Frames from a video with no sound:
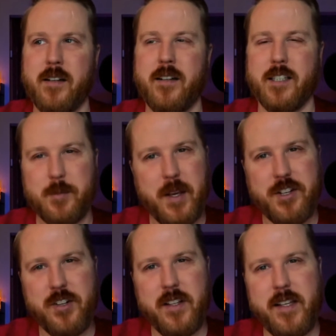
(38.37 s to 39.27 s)

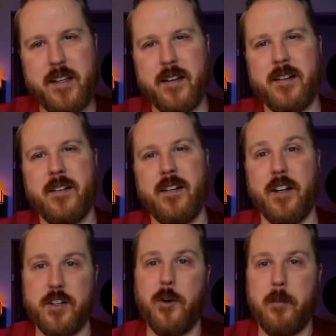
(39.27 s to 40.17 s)
Especially
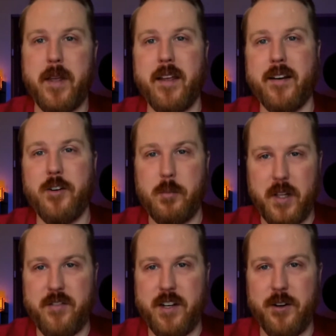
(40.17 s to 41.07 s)
adult men who play
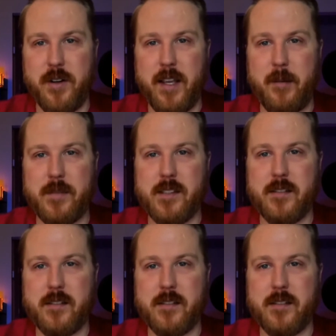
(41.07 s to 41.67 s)
video games.